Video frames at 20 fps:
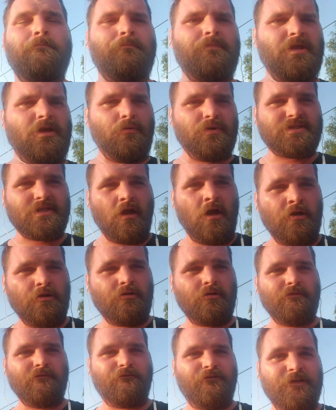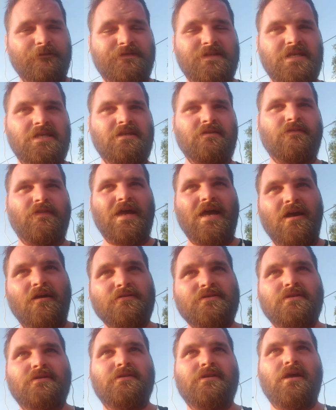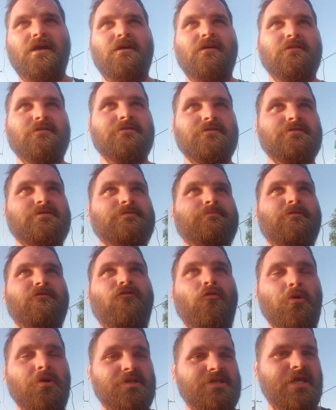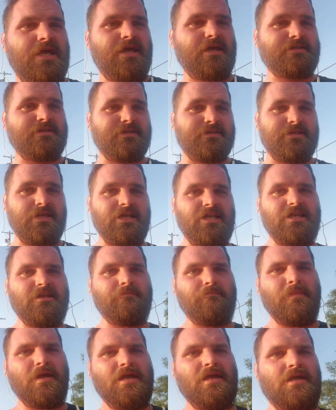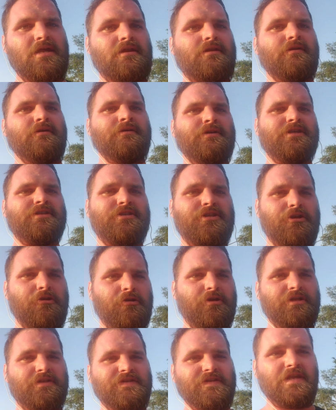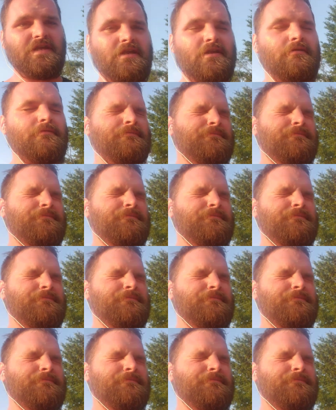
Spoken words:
It was $115,000 before taxes that he had made his year to date,